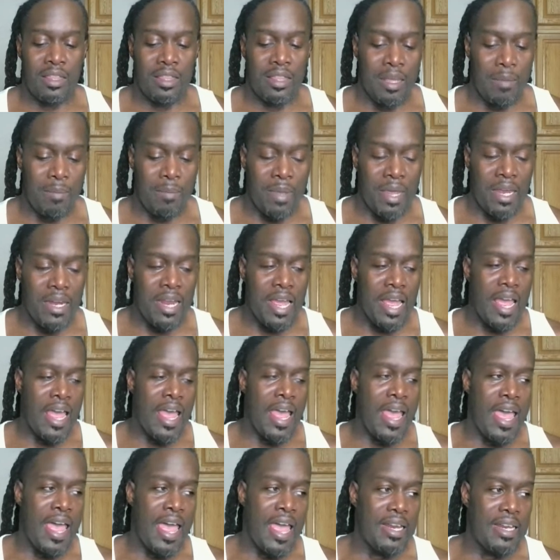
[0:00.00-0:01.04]
They may
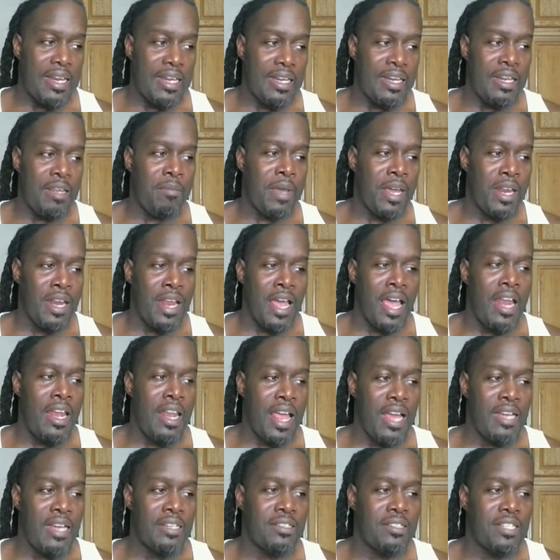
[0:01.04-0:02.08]
not
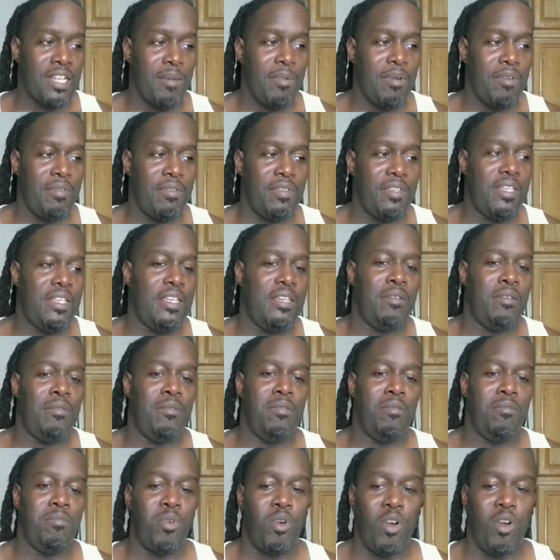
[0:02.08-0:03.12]
like some of the
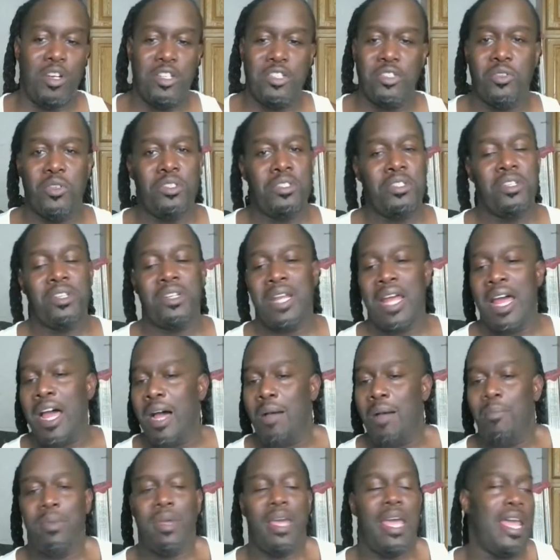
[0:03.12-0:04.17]
boisterous or loud
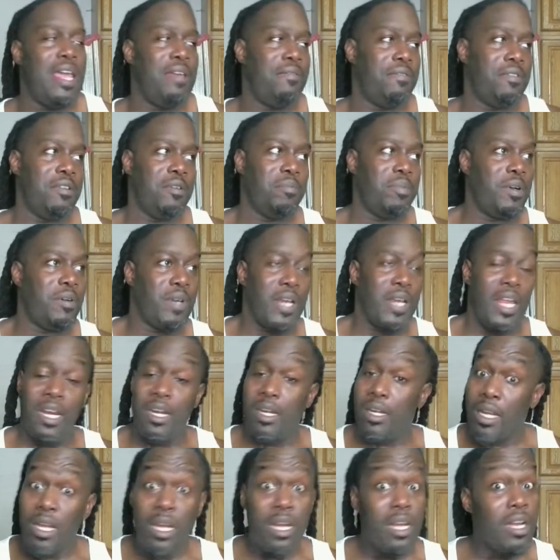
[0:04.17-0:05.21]
behavior, but they
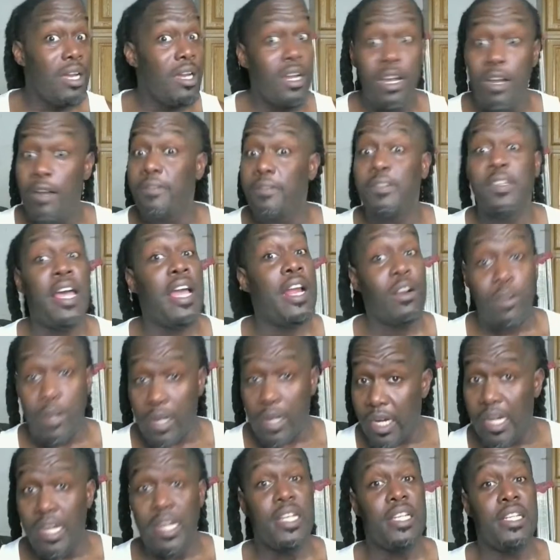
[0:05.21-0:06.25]
love that
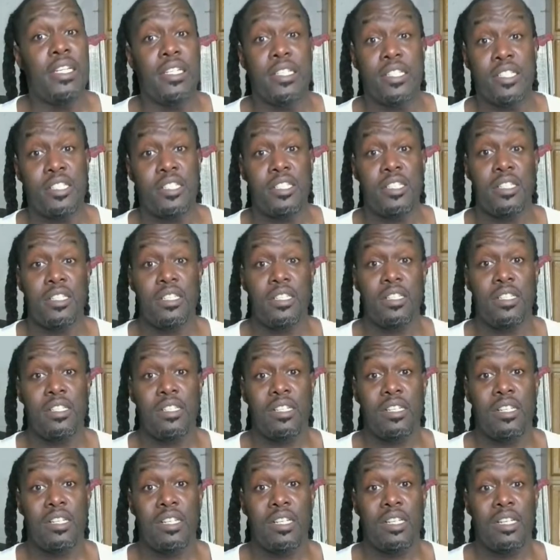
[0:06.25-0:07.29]
rage.
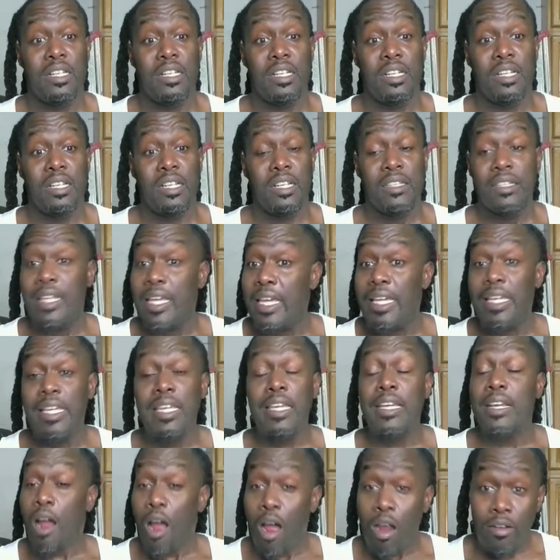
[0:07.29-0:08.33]
They
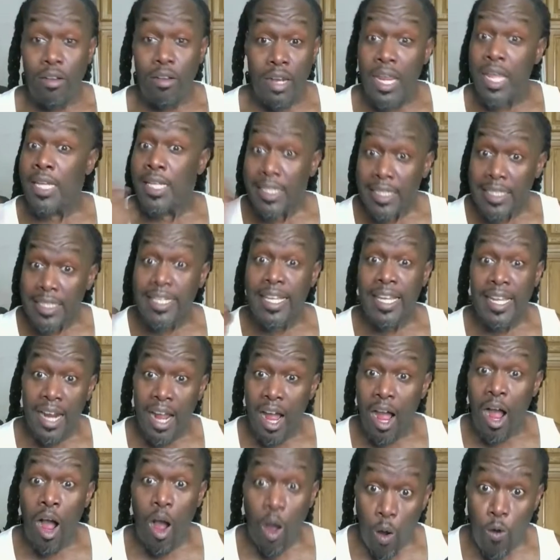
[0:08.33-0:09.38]
get
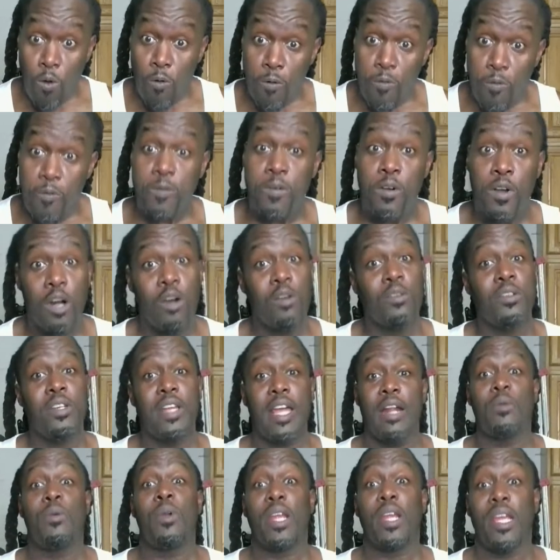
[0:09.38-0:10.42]
off on
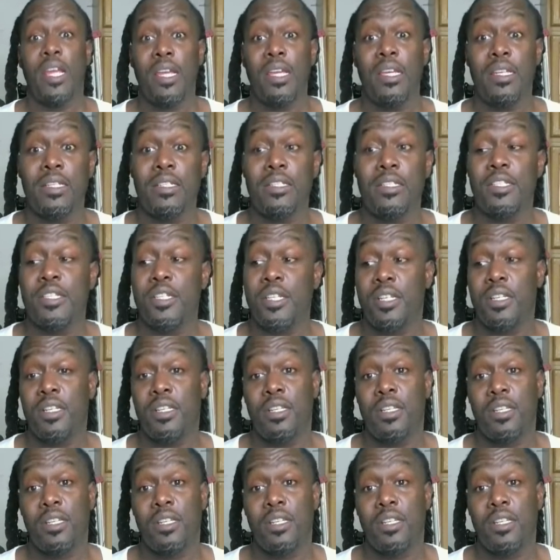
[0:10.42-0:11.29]
that rage.